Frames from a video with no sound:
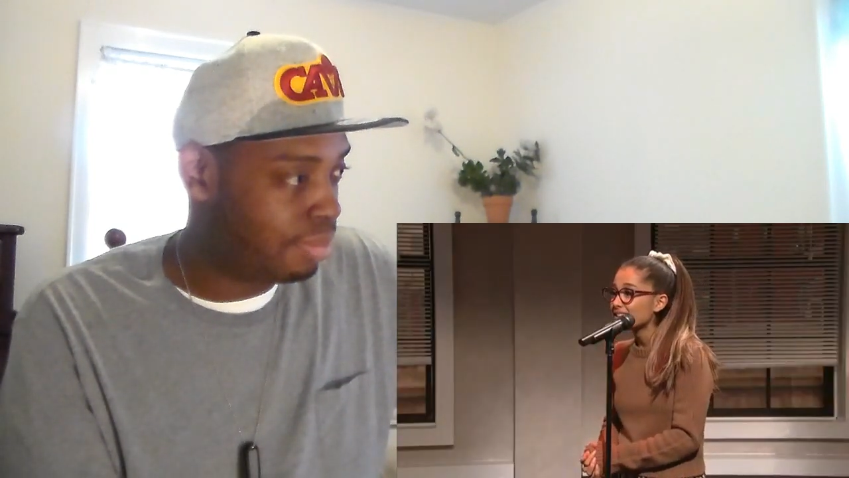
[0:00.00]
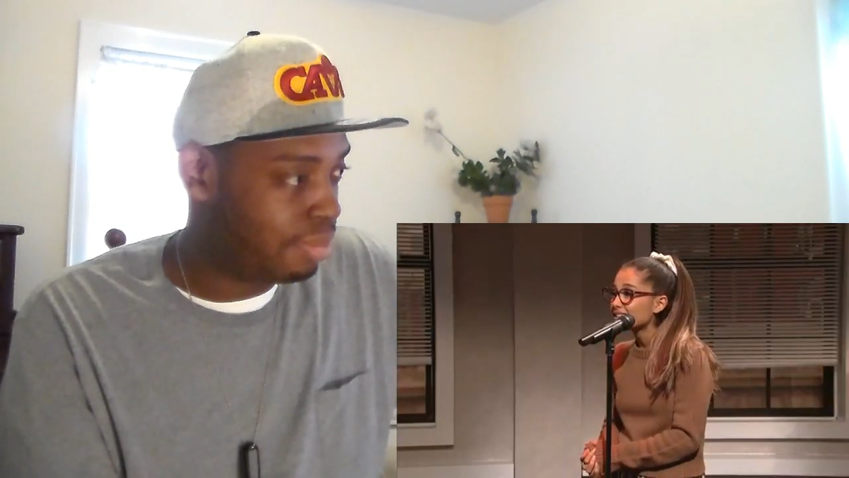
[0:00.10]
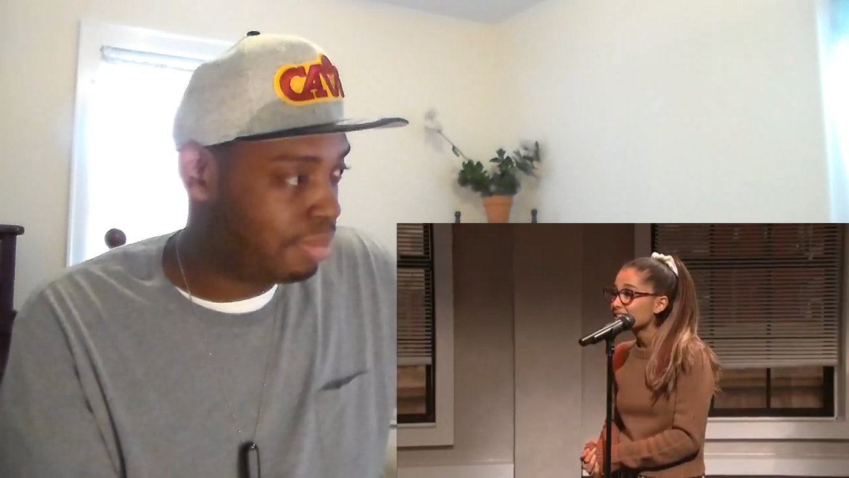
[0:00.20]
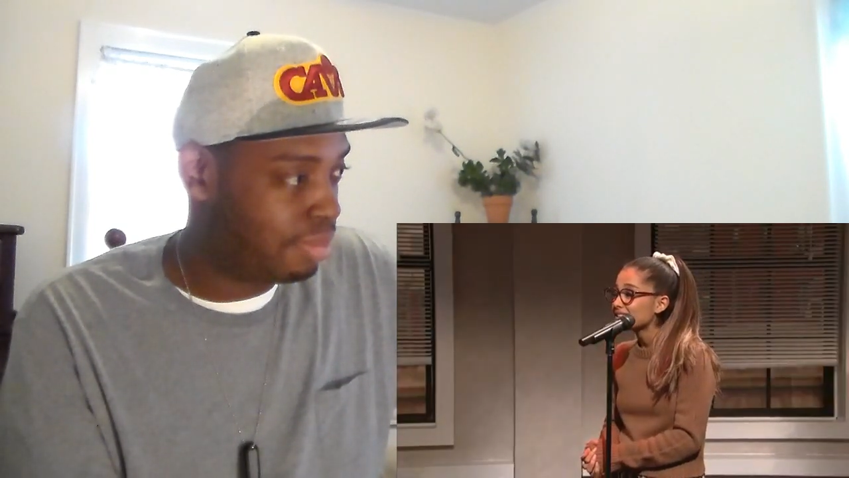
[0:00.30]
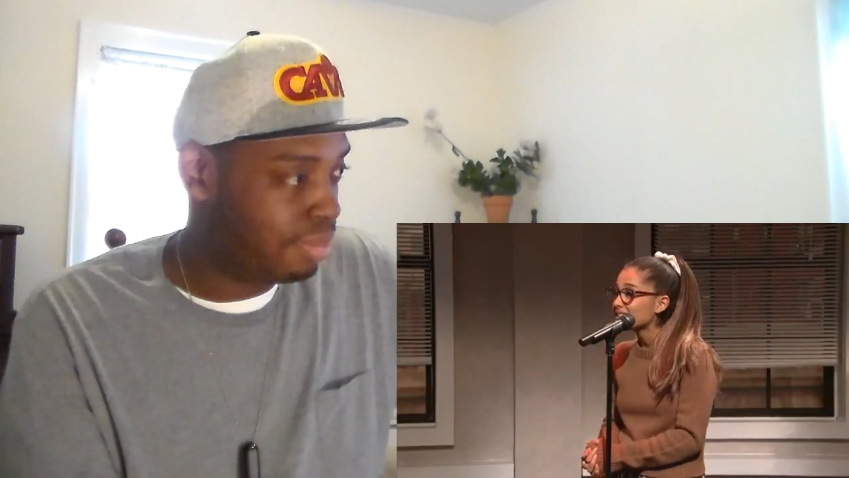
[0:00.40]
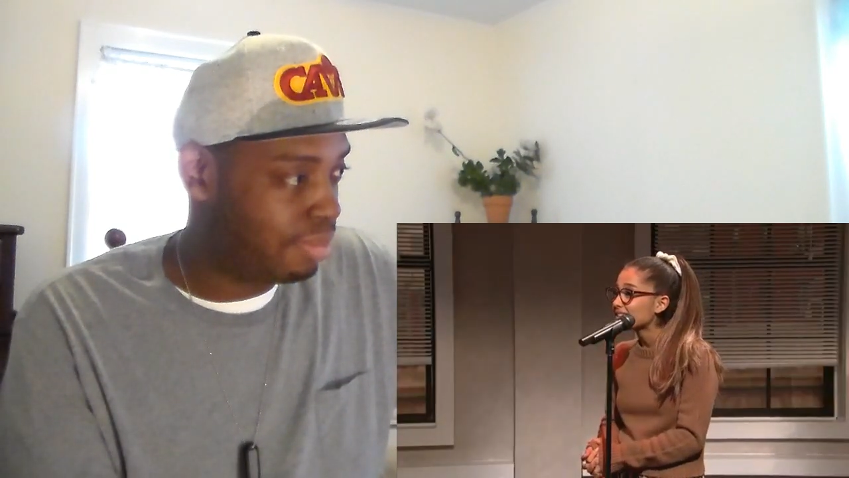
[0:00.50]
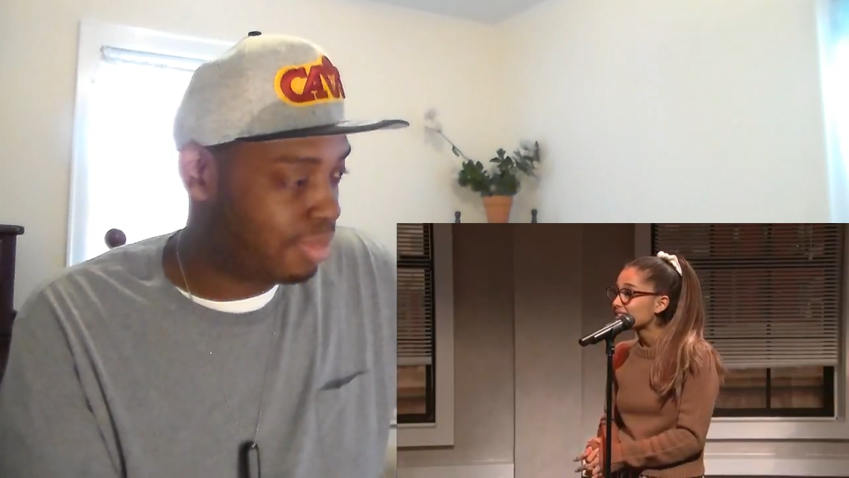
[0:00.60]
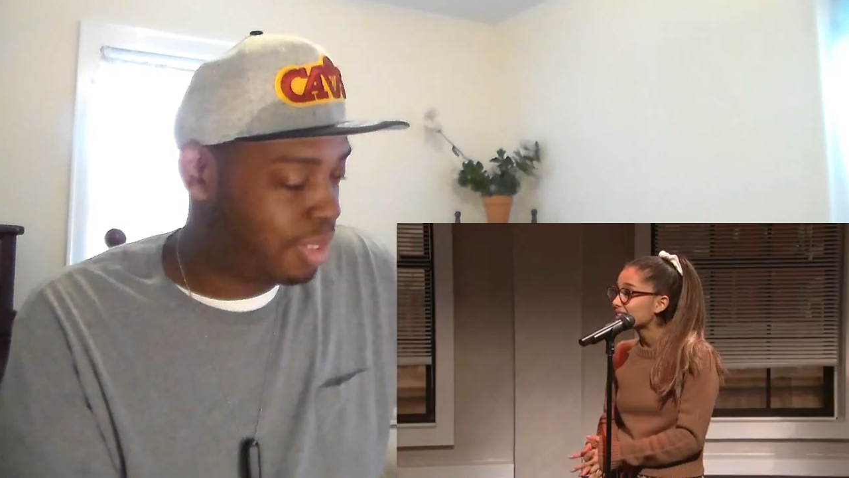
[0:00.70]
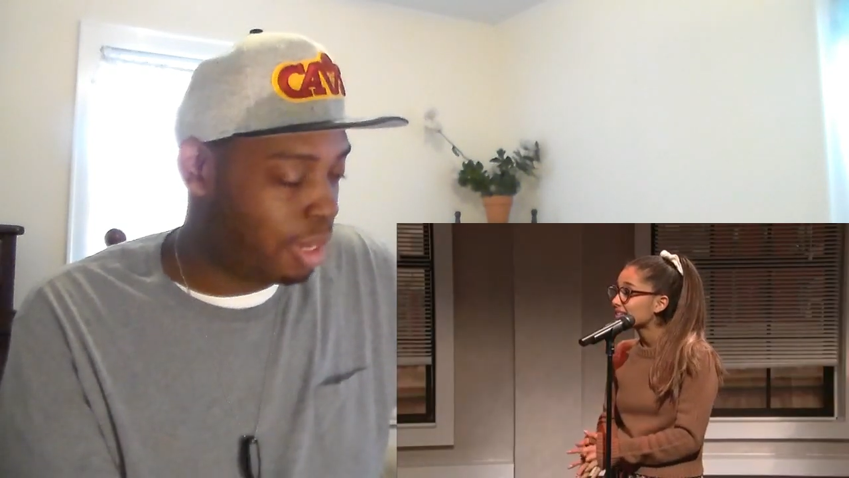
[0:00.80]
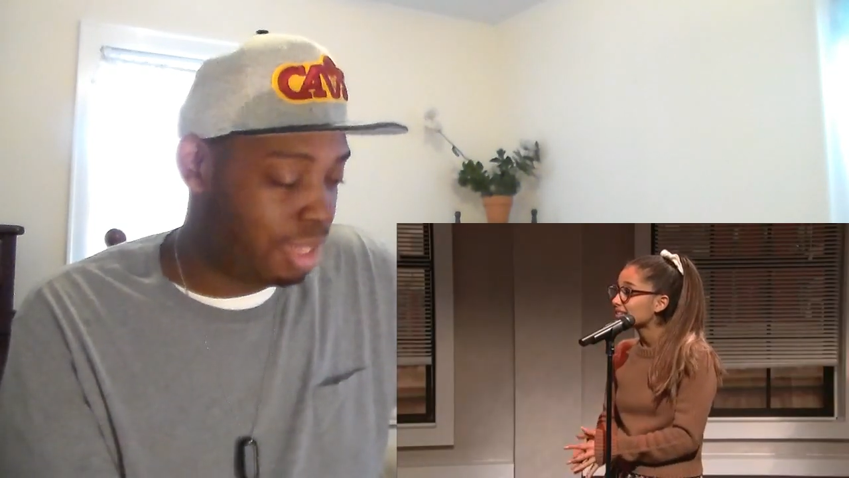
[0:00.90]
Well, can you do
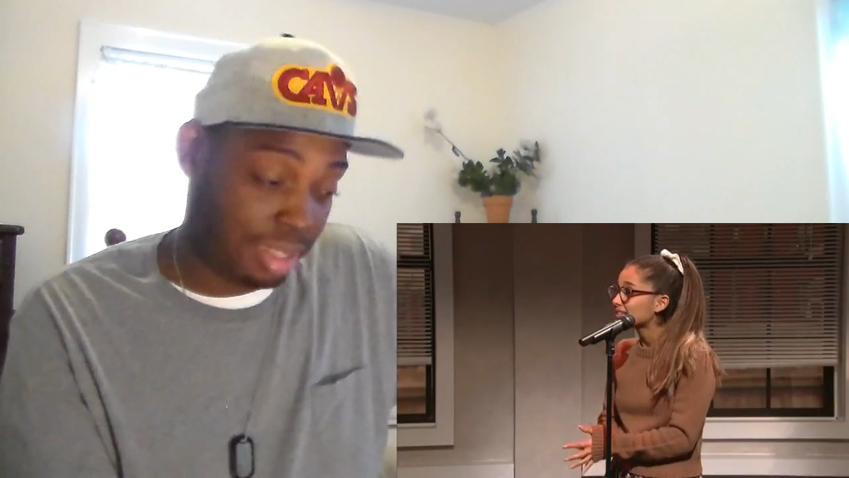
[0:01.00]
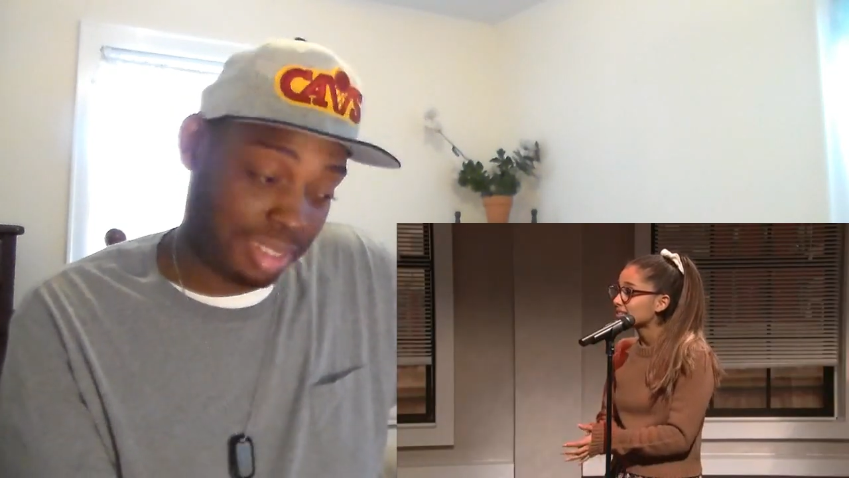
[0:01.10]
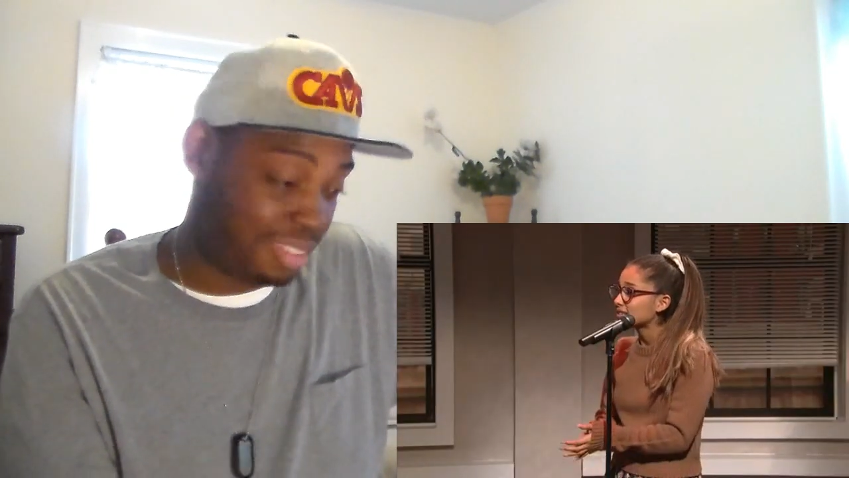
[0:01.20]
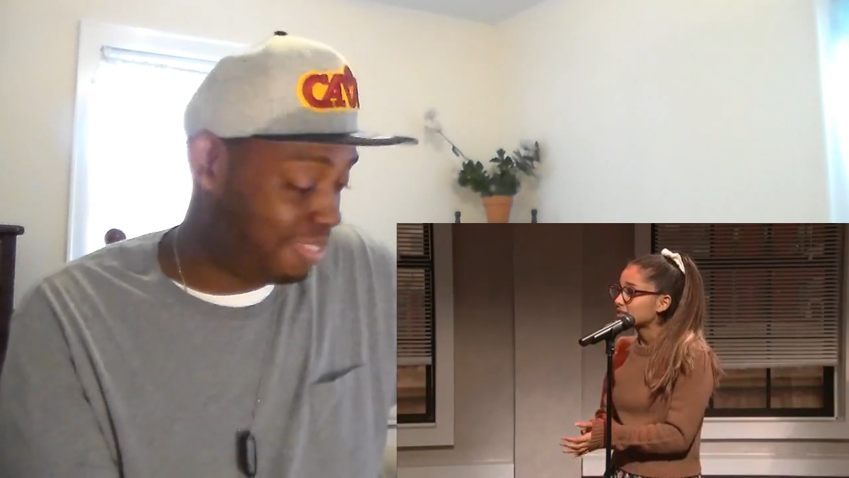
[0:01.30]
Shakira?